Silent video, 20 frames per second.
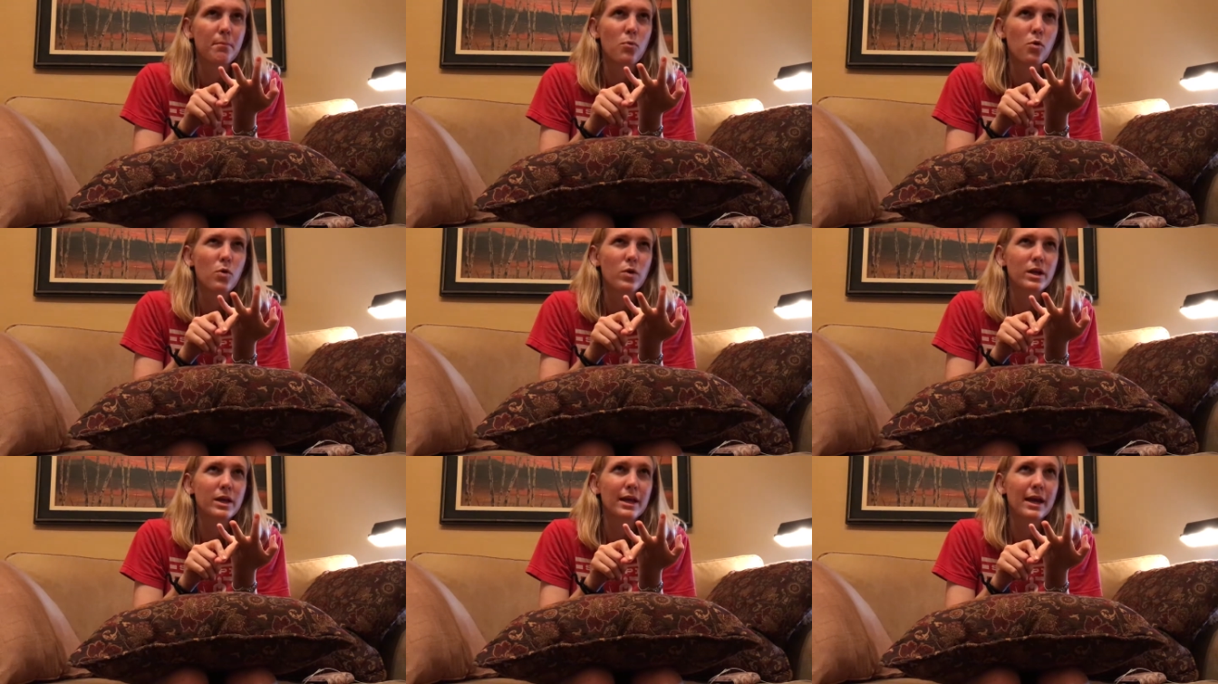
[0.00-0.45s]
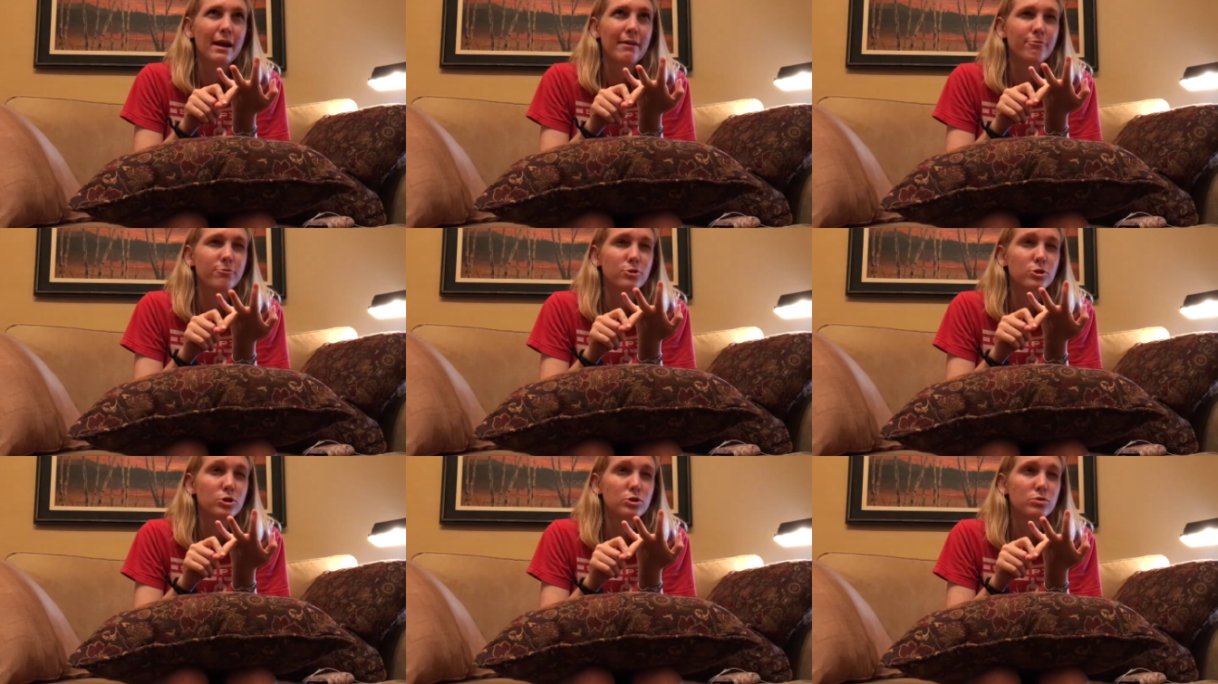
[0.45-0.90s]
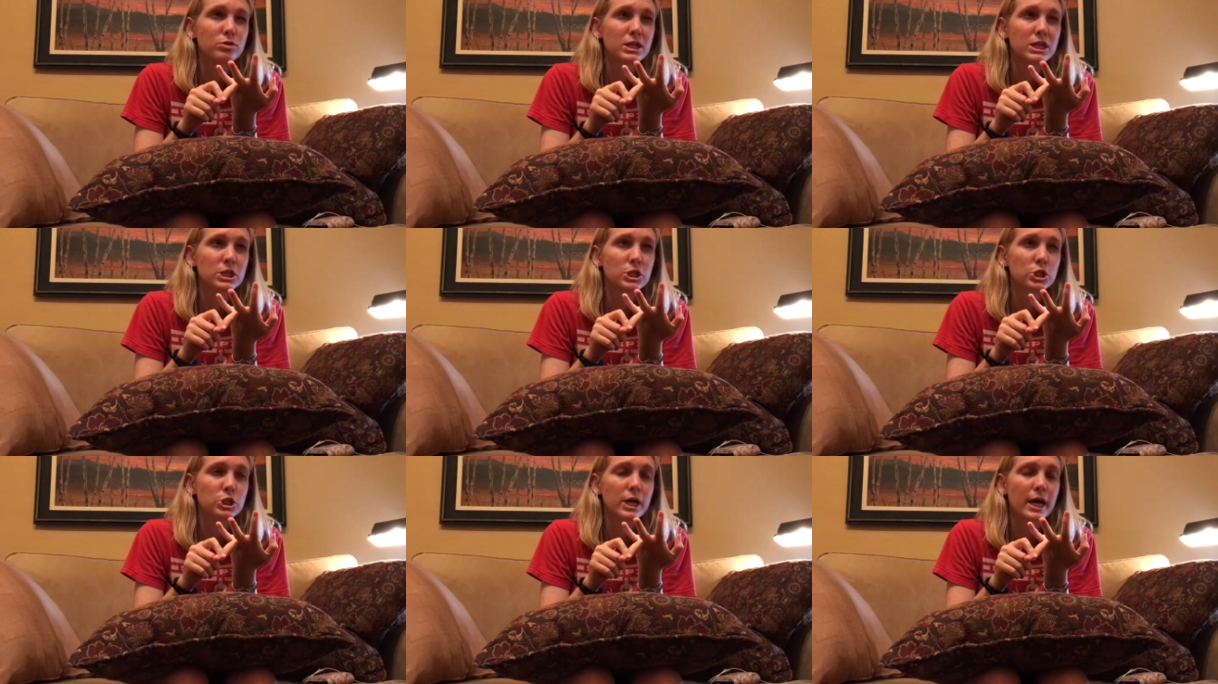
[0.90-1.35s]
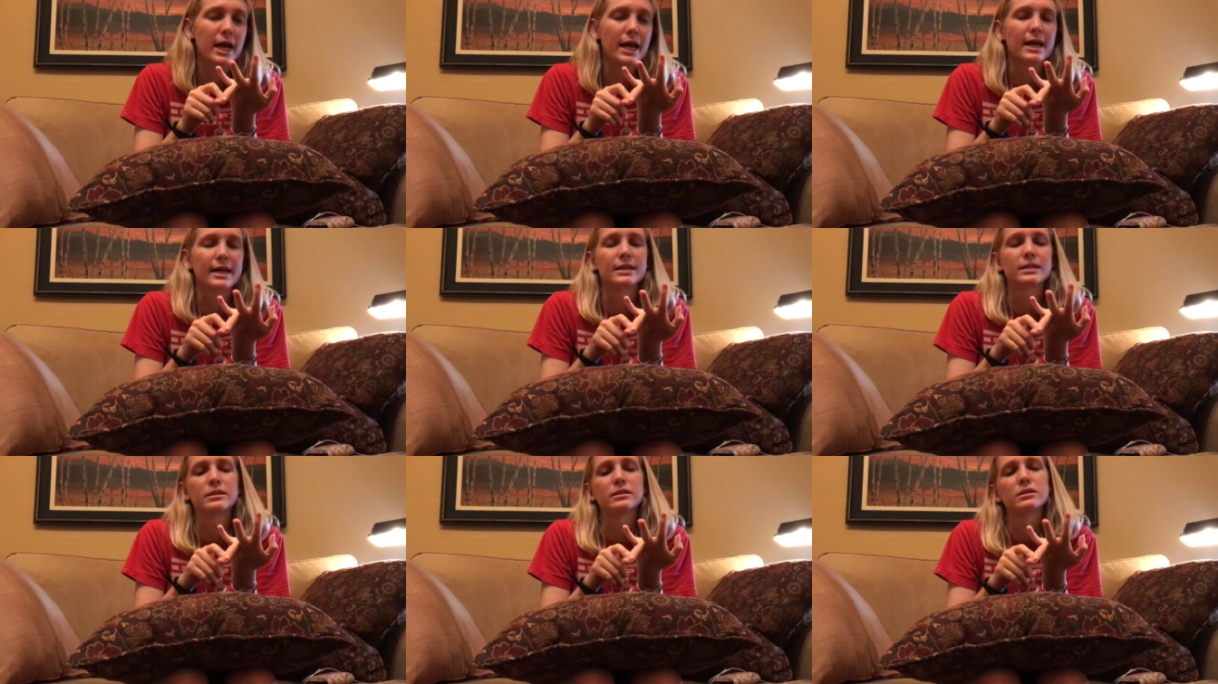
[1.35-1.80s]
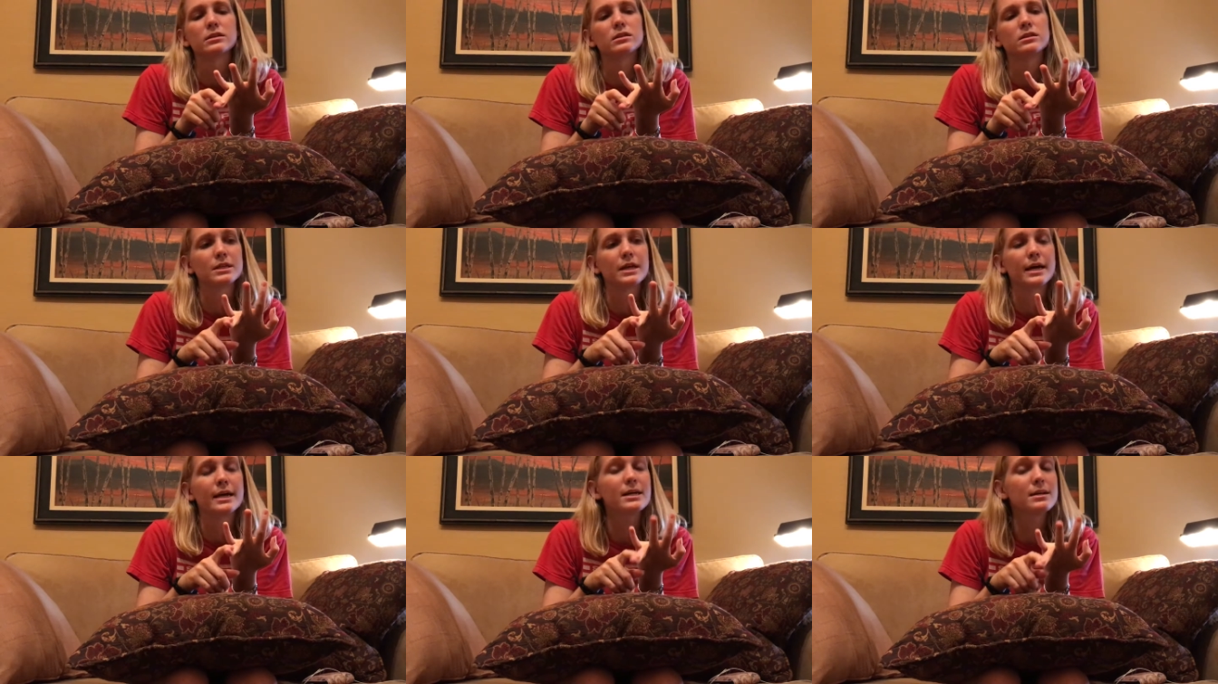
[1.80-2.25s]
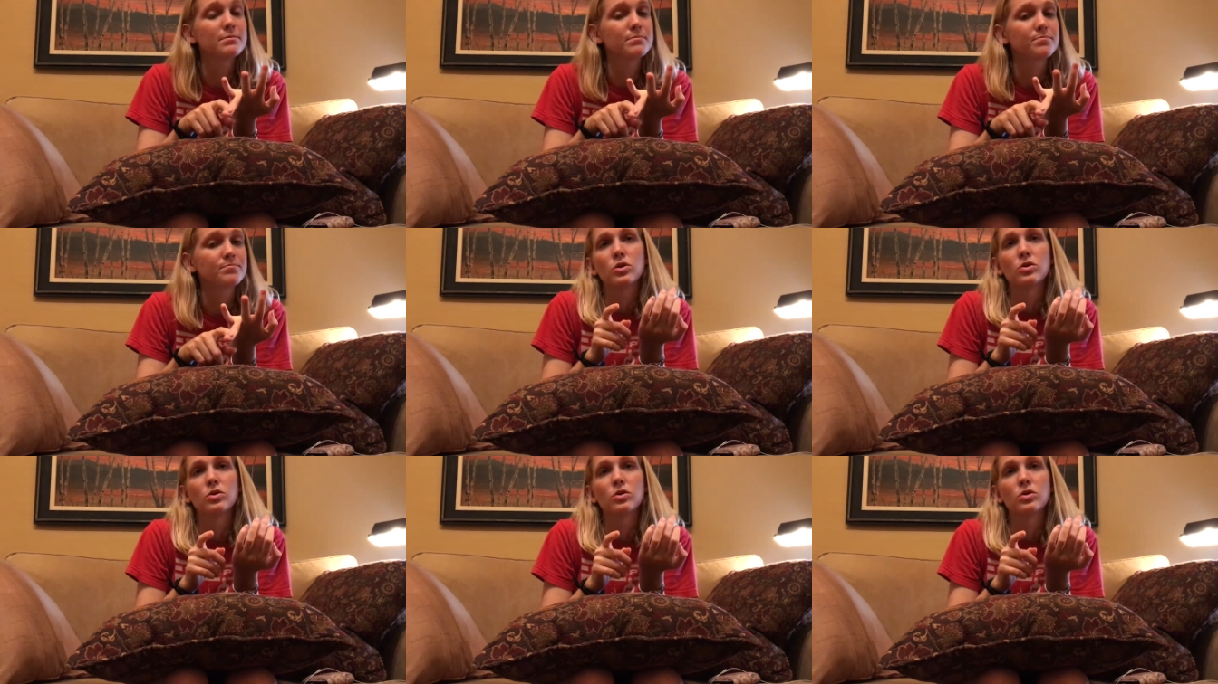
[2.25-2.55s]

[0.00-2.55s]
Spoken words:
morning, afternoonish, and the night.